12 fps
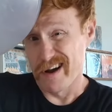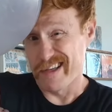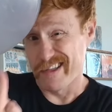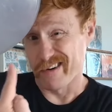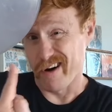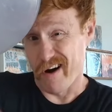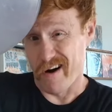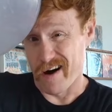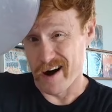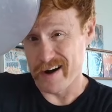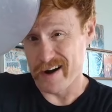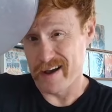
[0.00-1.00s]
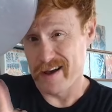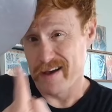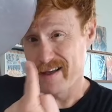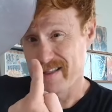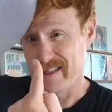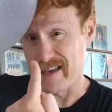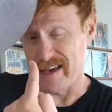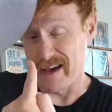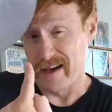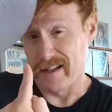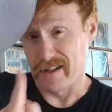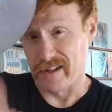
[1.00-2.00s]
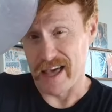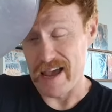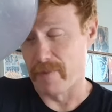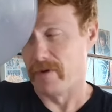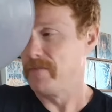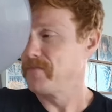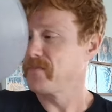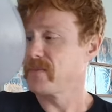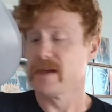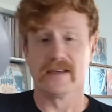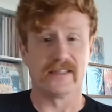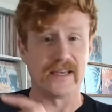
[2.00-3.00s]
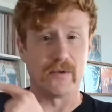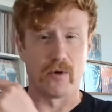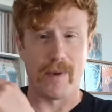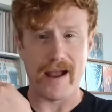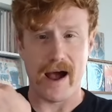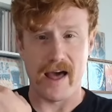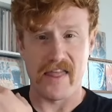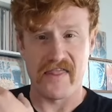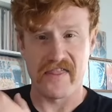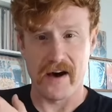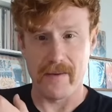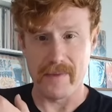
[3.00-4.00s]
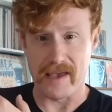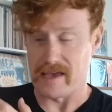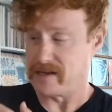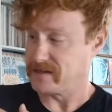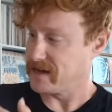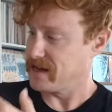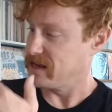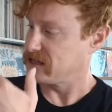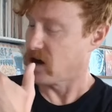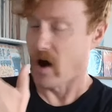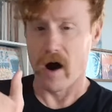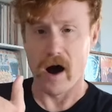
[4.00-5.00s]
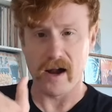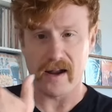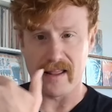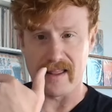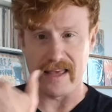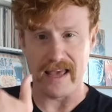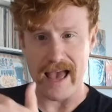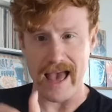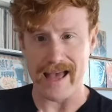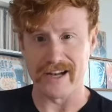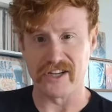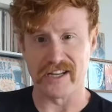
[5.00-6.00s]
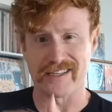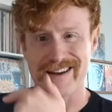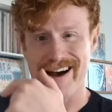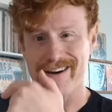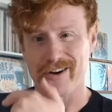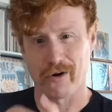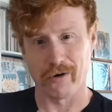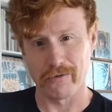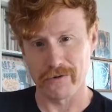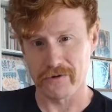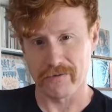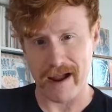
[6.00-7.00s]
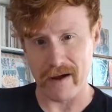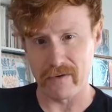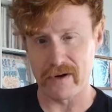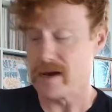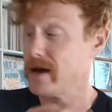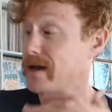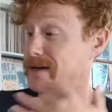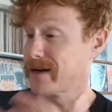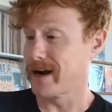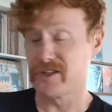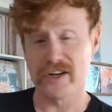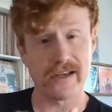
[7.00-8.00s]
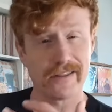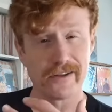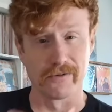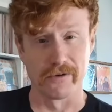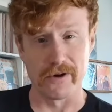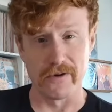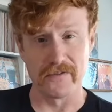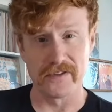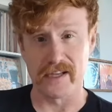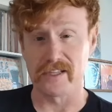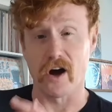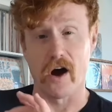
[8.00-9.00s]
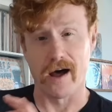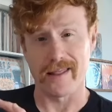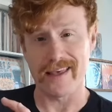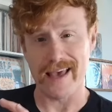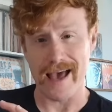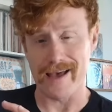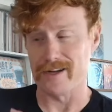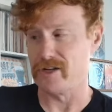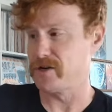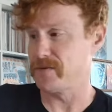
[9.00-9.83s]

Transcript: They're on the label. See where my thumb is. It is on the edge. It's not curled around touching the grooves. It's on the edge.